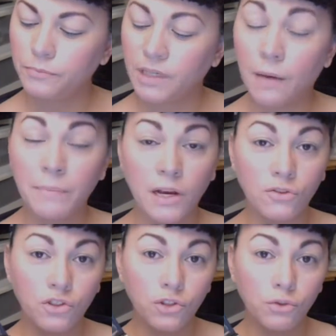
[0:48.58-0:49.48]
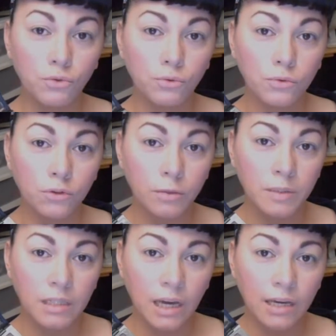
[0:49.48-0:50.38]
compared to
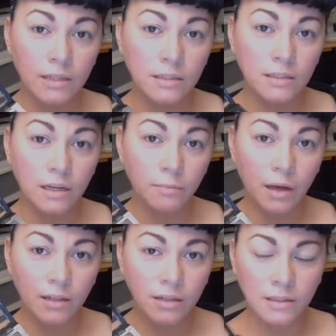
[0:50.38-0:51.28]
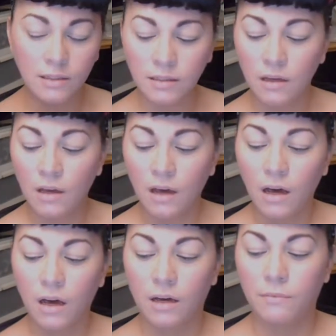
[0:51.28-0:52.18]
Urban Decay's naked palettes,
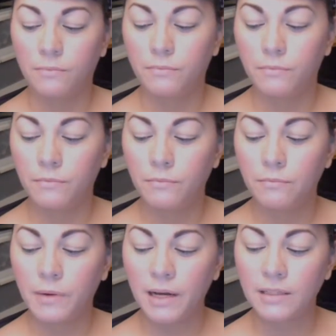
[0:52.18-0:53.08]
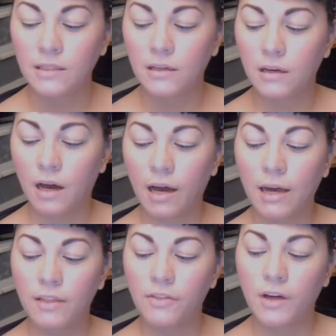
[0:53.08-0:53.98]
but
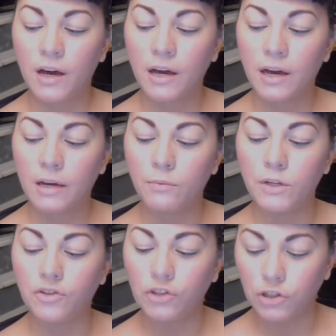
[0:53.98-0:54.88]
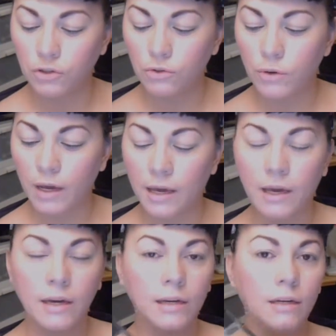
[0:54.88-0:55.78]
I thought I would do
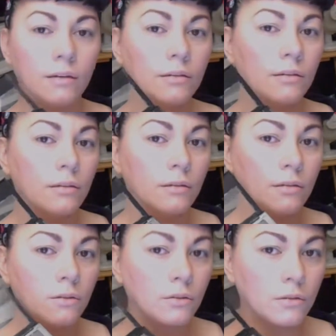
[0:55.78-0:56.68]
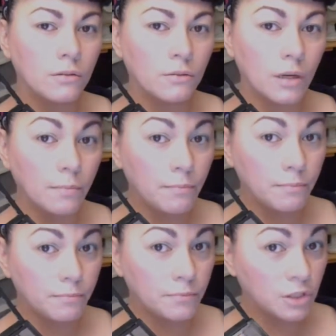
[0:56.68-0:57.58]
a quick
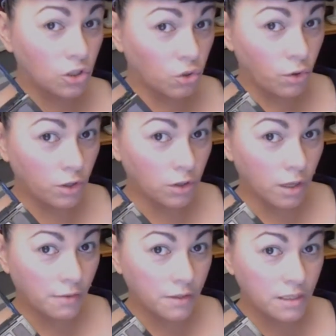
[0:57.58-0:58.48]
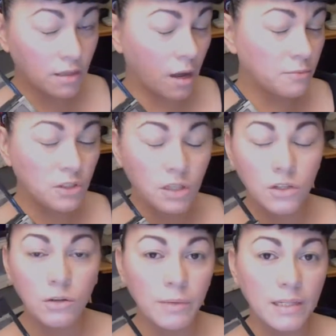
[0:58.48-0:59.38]
tutorial on this. I'm just going
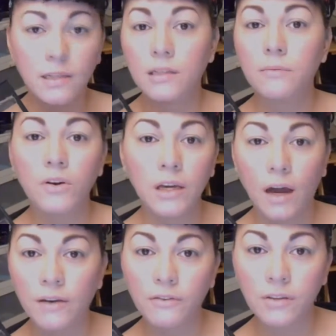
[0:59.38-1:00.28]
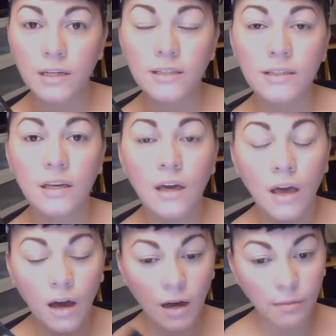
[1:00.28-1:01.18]
to do a basic smoky eye for this.
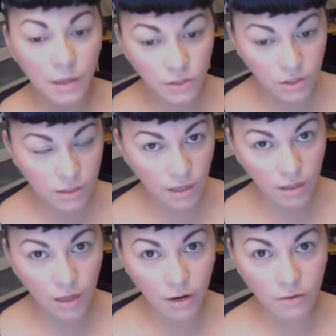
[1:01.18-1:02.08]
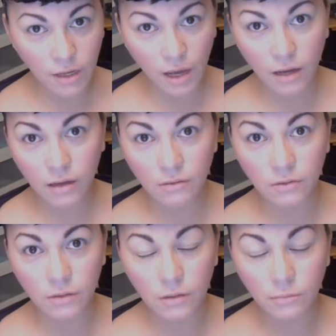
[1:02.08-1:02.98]
As you can tell, I already have
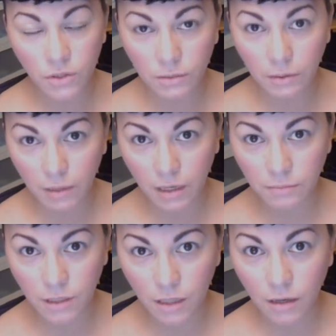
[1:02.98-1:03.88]
most of my makeup done